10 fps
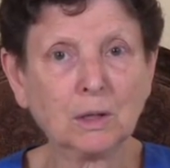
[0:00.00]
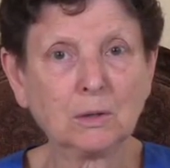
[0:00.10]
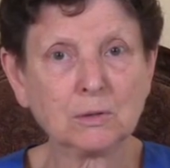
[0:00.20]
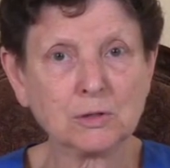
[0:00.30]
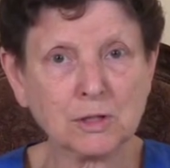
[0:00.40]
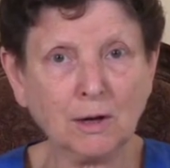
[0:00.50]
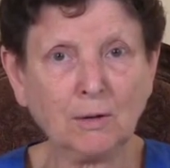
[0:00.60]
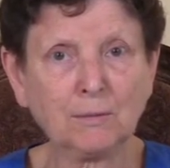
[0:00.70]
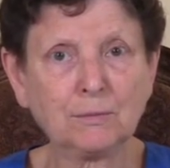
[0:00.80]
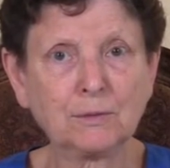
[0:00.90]

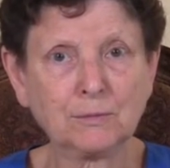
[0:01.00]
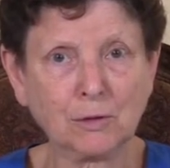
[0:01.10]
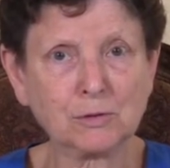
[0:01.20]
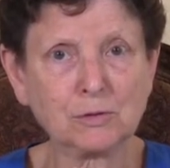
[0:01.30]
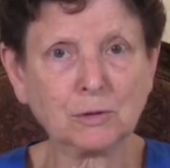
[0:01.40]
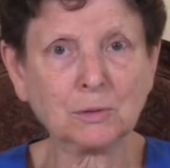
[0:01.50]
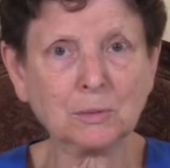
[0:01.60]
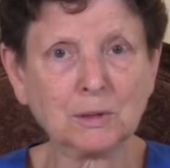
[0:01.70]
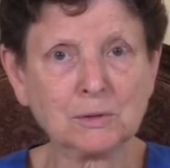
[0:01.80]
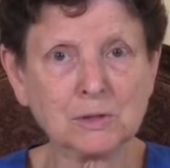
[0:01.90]
yourself foster your
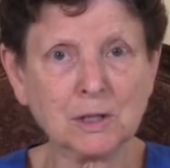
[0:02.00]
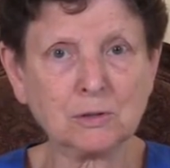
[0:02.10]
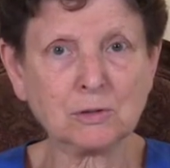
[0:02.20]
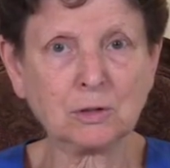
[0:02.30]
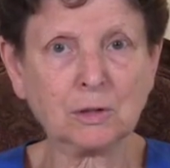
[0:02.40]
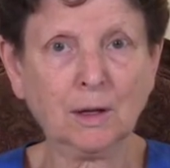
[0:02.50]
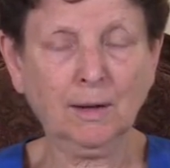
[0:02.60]
realization.